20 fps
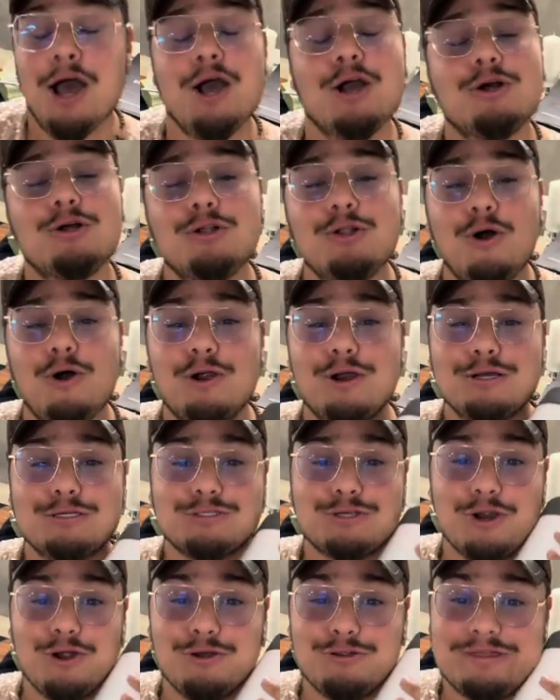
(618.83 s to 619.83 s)
Clorox,
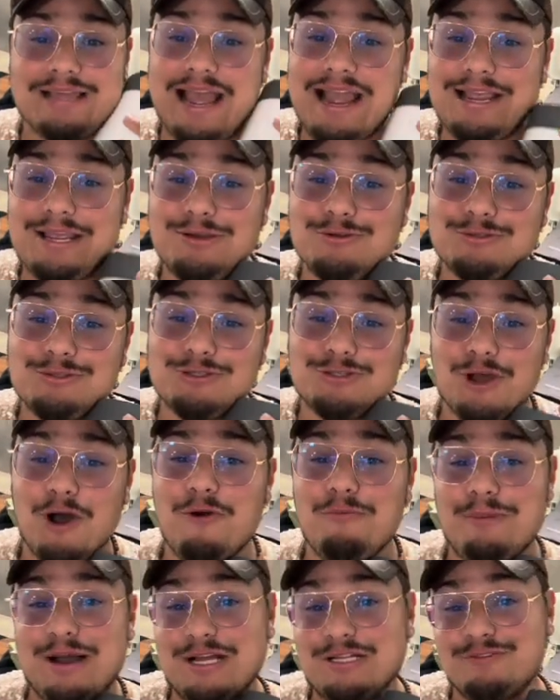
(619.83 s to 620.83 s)
girl, thank you so
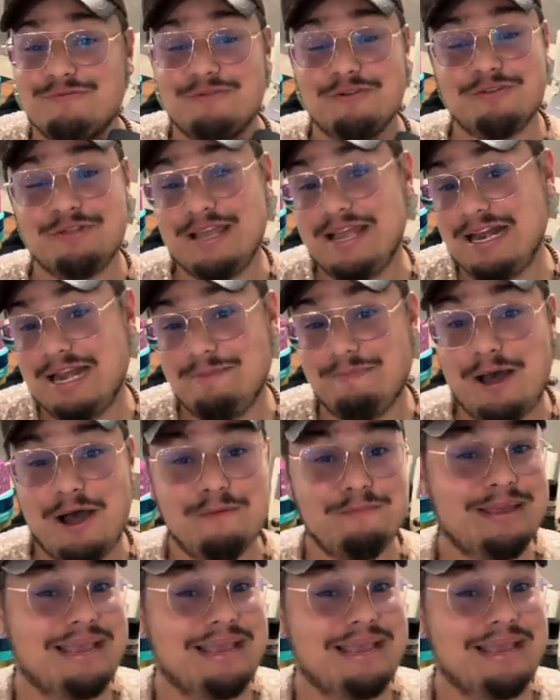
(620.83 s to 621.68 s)
much for thinking about me.